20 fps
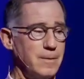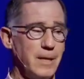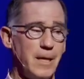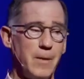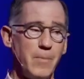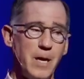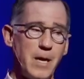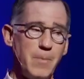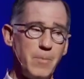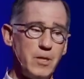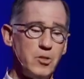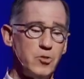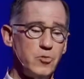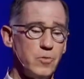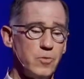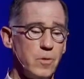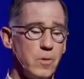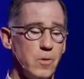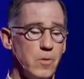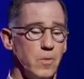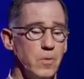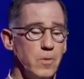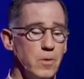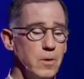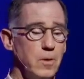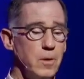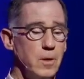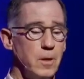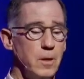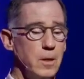That may be true,
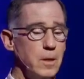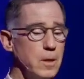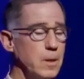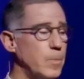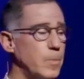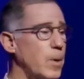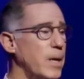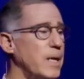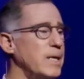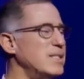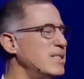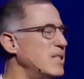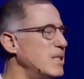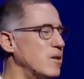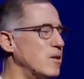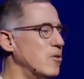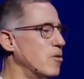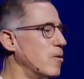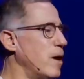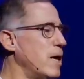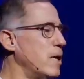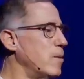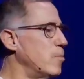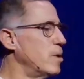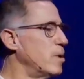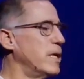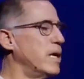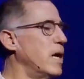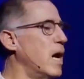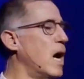but it's
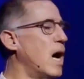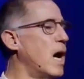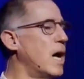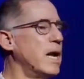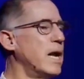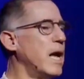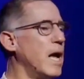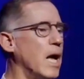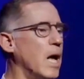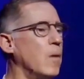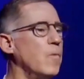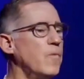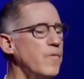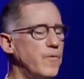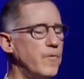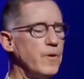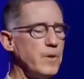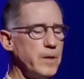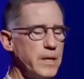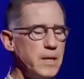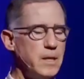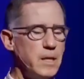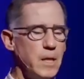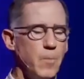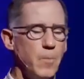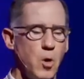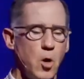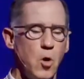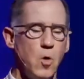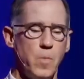incredibly unhelpful in
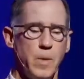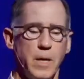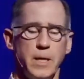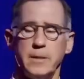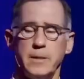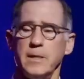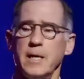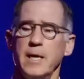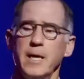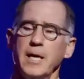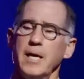the moment.